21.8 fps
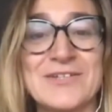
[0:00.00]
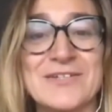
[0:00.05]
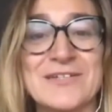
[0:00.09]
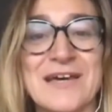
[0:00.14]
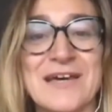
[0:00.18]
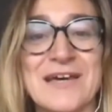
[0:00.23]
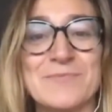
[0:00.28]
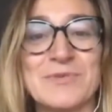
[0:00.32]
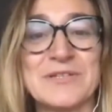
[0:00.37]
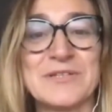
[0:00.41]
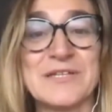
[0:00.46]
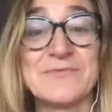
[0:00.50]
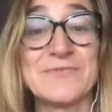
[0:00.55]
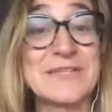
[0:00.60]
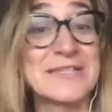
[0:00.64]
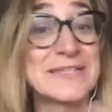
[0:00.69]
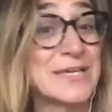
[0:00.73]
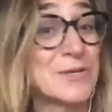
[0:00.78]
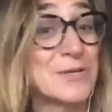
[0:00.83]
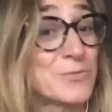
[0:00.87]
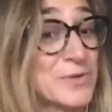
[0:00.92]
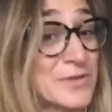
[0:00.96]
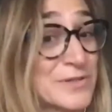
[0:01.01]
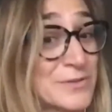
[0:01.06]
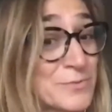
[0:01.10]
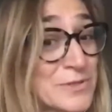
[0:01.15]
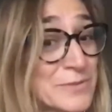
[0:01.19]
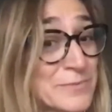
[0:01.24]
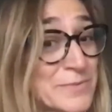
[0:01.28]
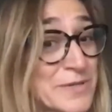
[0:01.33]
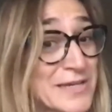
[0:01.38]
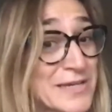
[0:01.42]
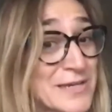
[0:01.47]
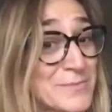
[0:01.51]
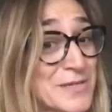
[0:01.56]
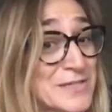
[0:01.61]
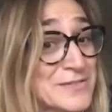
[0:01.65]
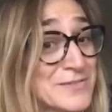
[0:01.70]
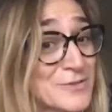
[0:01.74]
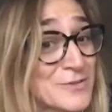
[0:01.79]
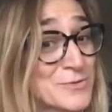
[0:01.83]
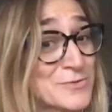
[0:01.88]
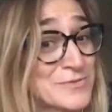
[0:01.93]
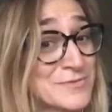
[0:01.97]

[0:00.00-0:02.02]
And I believe a sequel will be coming soon.